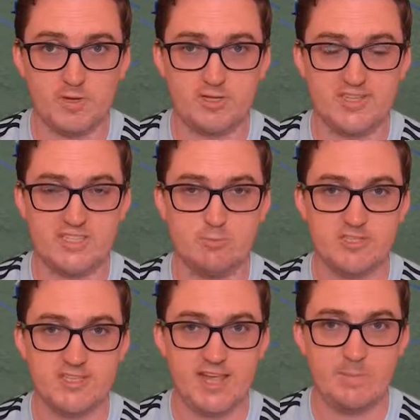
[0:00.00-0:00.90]
because this
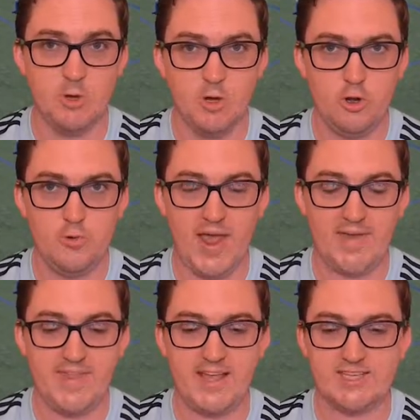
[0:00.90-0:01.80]
was the team who
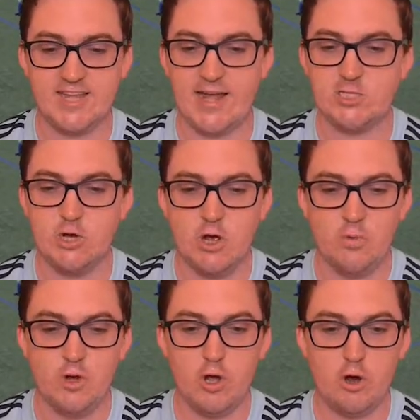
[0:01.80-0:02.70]
at that stage
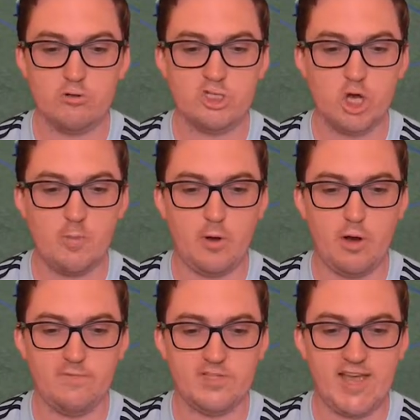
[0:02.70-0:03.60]
were on top
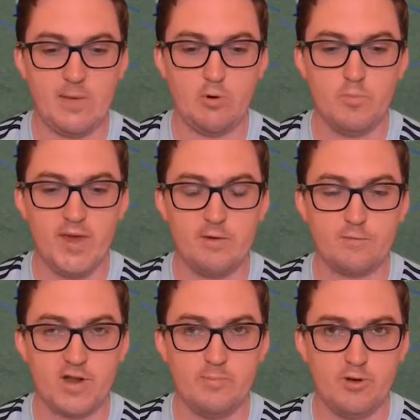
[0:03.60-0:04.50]
of the table, being
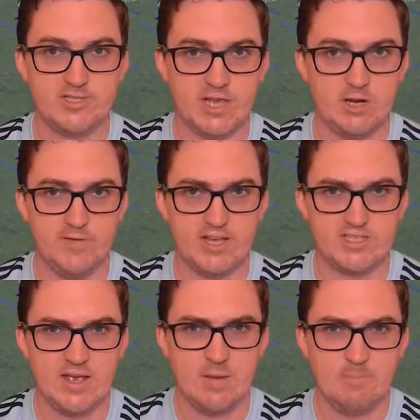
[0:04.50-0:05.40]
3 points ahead of
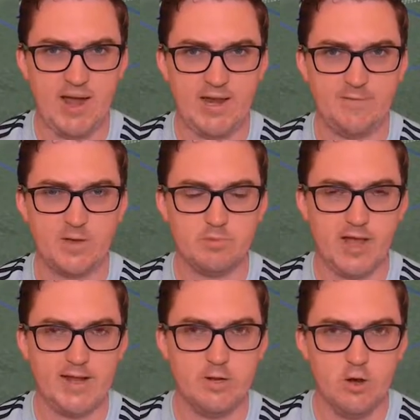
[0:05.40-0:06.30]
us, but having
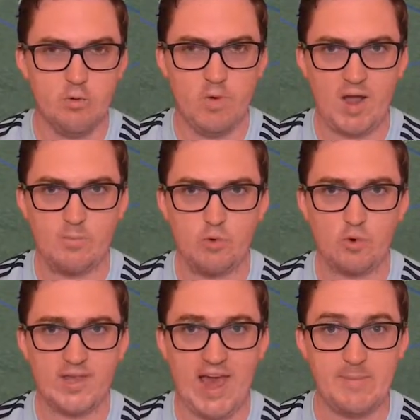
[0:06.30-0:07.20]
played one
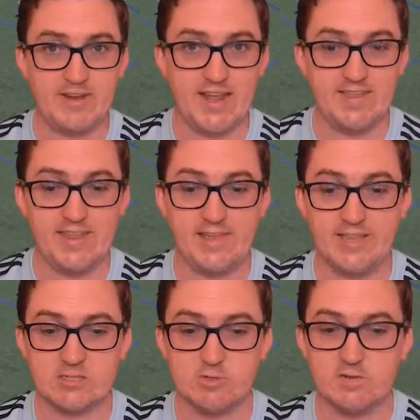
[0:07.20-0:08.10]
more game. And in the end,
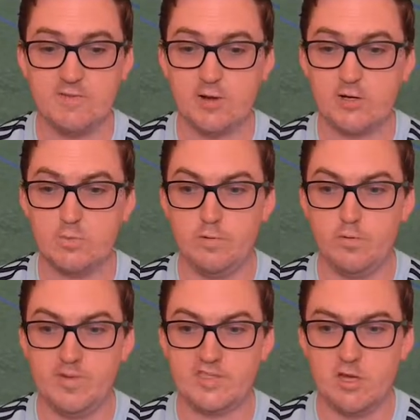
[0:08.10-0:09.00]
this was a very good
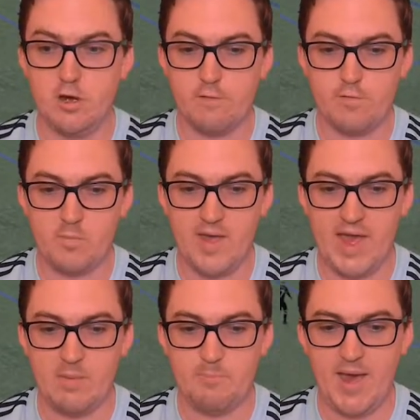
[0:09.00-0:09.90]
performance from
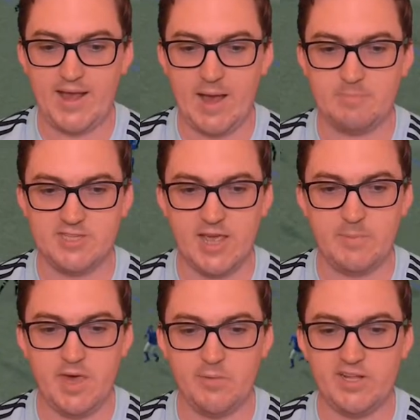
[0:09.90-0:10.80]
our backup team
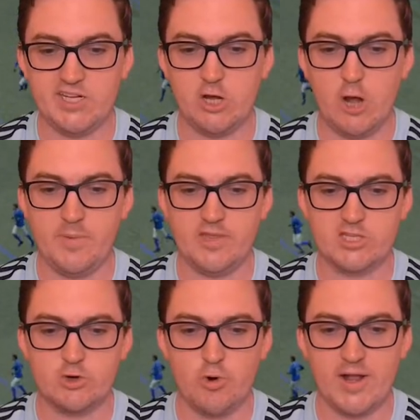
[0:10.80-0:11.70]
here. We did open the
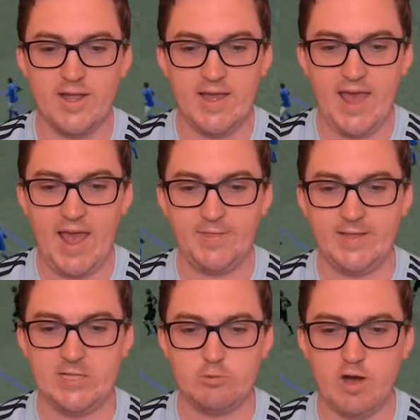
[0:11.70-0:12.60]
scoring at
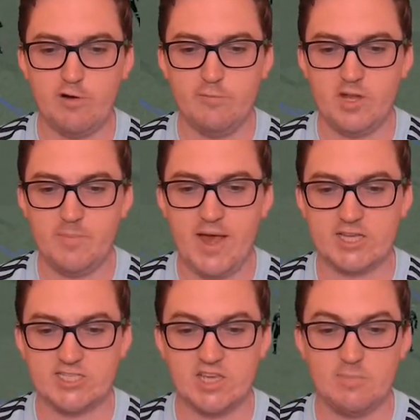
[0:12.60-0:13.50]
the 12-minute
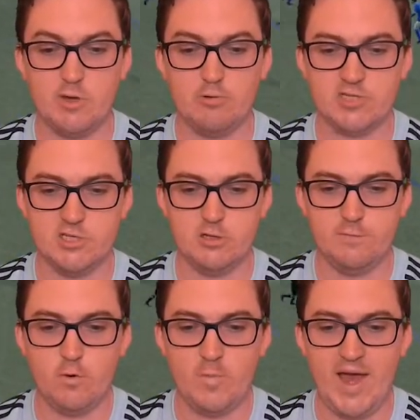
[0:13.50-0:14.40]
mark. Sigurd Bjornsson, the
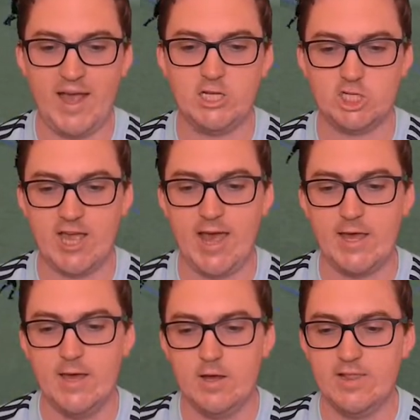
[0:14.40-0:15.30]
former
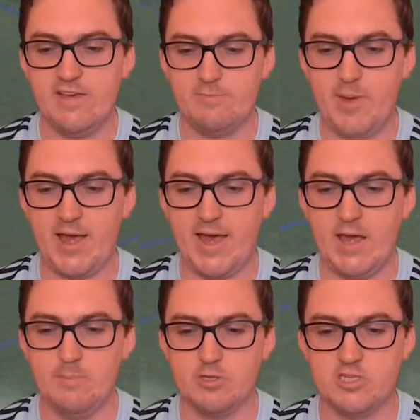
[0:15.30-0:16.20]
HK left back,
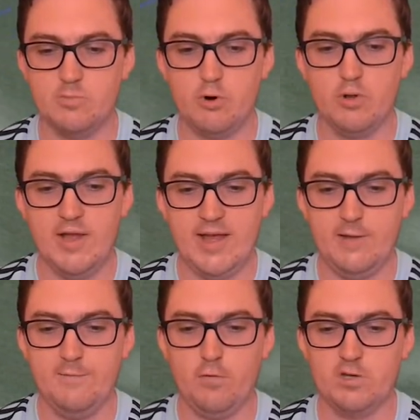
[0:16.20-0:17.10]
he puts a ball
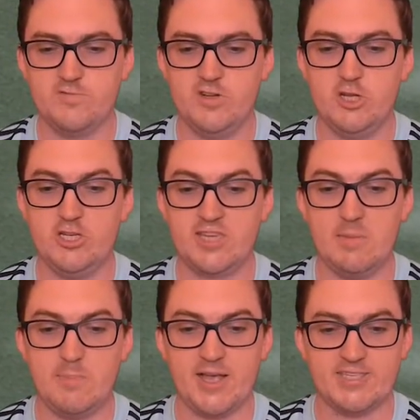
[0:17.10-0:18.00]
in for
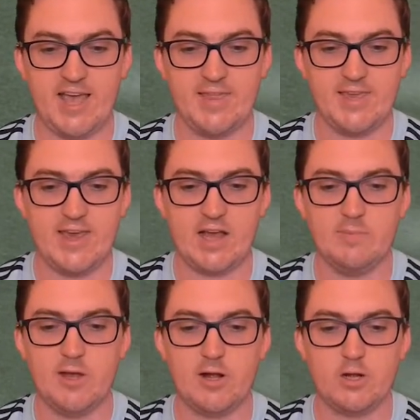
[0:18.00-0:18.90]
Swiderski, picks out the young
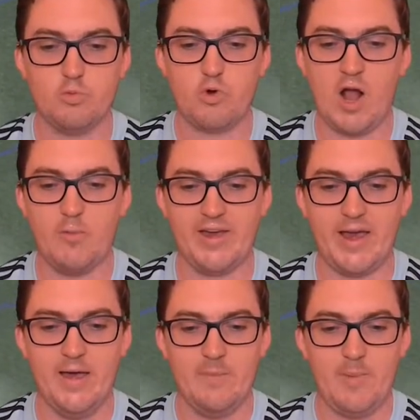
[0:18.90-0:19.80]
American right
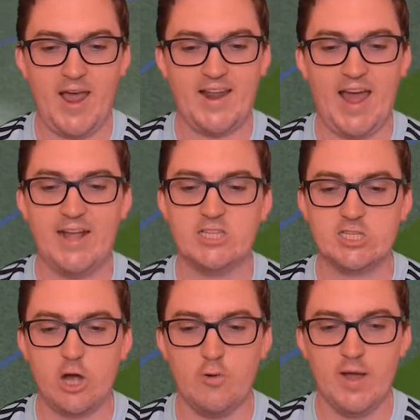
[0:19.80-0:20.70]
winger Pat
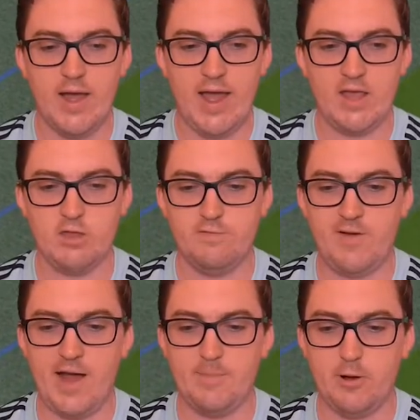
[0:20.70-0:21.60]
Ainscoe at the
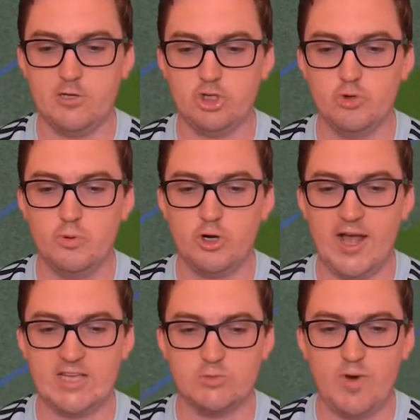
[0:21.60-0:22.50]
far post to put
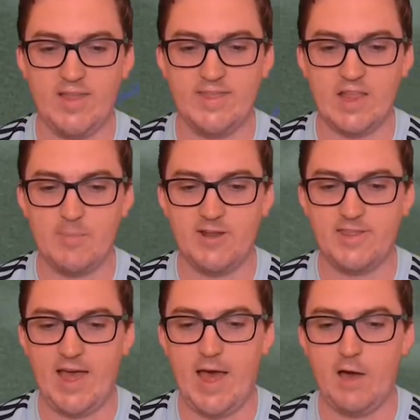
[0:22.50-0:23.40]
us 1-0 up. And
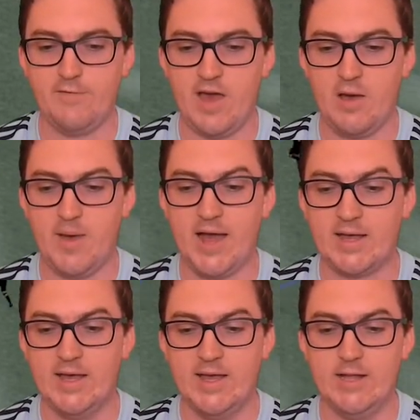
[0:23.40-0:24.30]
at the half-hour mark,
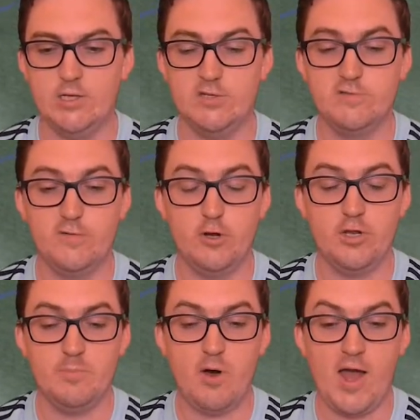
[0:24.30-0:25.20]
it is
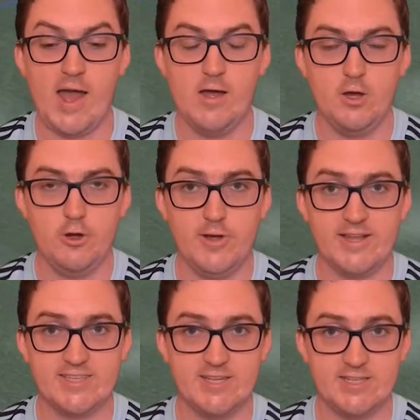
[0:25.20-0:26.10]
Werner Bayer who
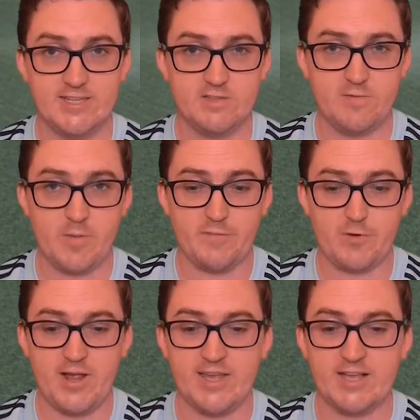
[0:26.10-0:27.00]
gets an assist from a
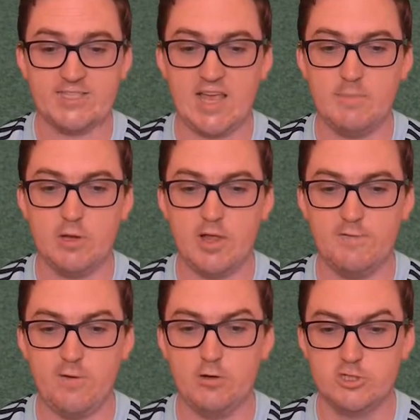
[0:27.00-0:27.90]
free kick. Samuel
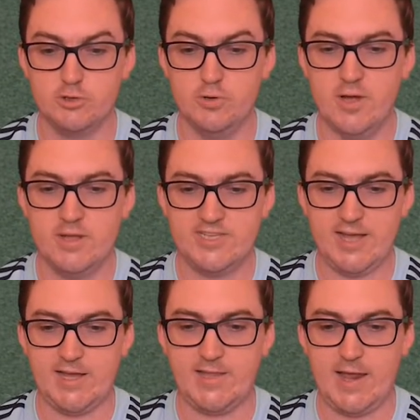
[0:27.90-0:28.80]
Afosu
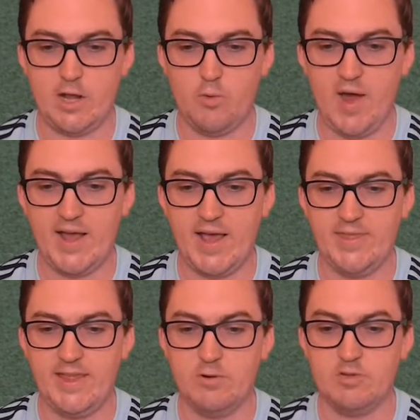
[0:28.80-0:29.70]
tucking that away,
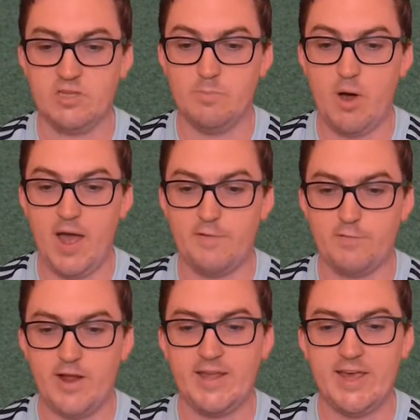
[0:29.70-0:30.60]
and then it was a Bayer
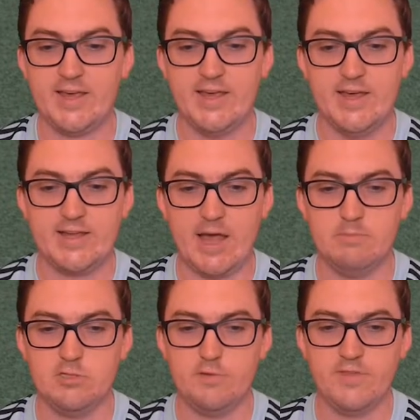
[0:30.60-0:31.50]
free kick,
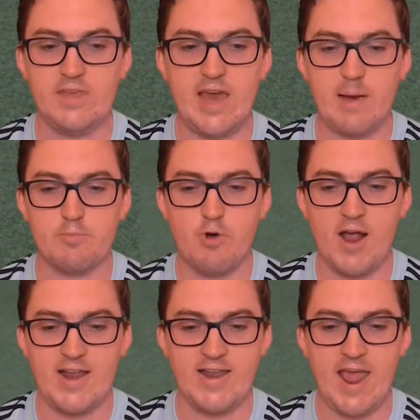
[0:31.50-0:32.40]
comes off the
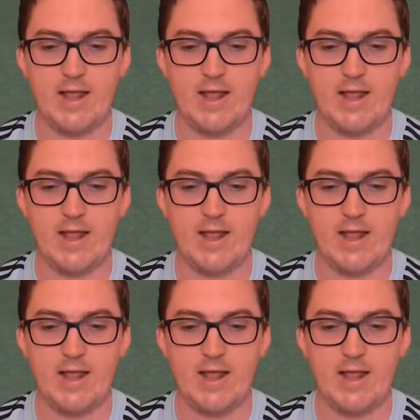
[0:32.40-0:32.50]
upright, and